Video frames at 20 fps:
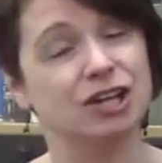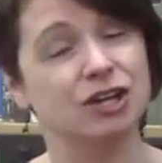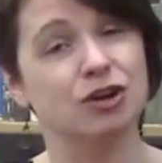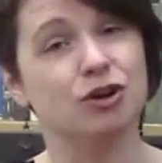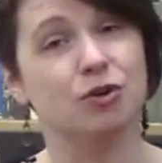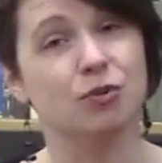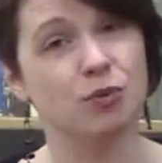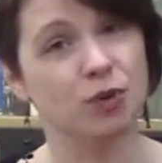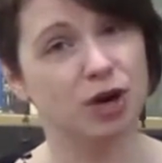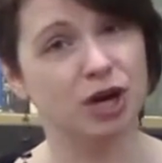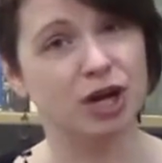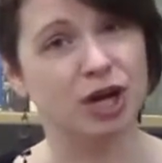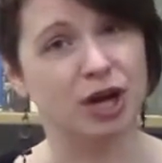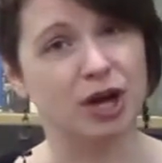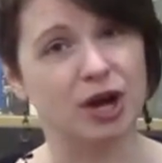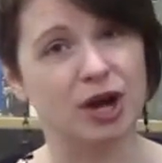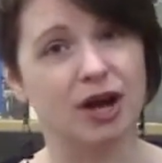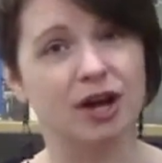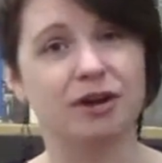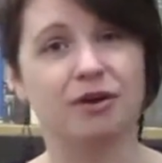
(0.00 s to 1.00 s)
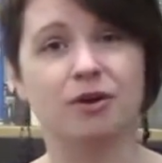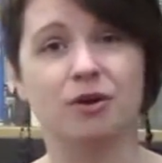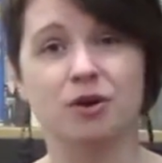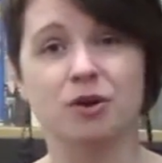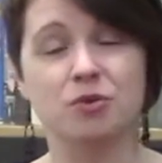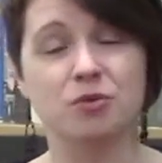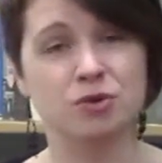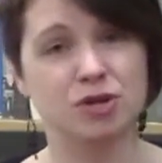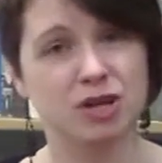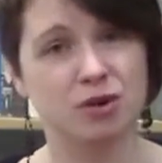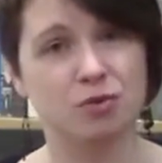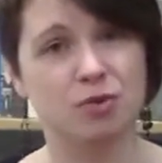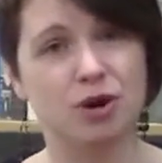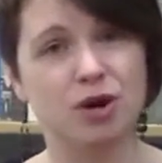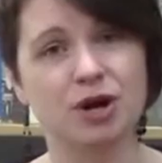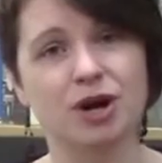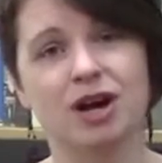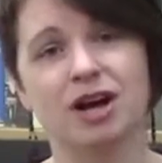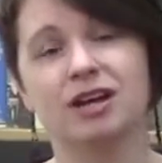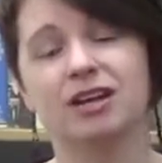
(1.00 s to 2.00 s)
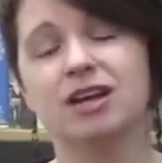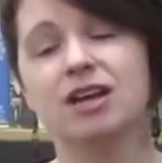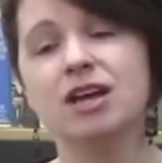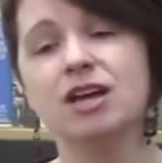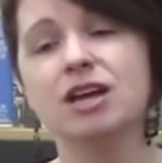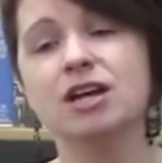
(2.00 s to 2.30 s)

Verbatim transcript: you're working on or you did work on.